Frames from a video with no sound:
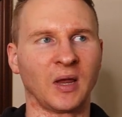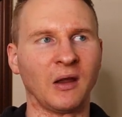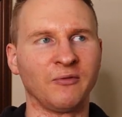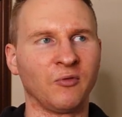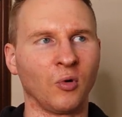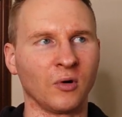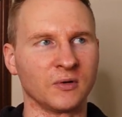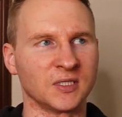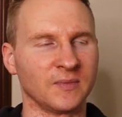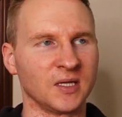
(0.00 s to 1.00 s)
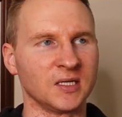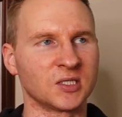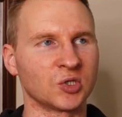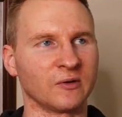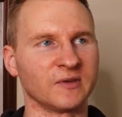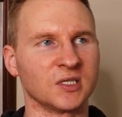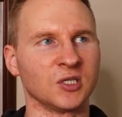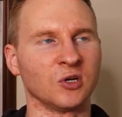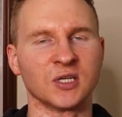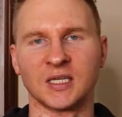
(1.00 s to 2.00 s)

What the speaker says: to pay for some of these services here.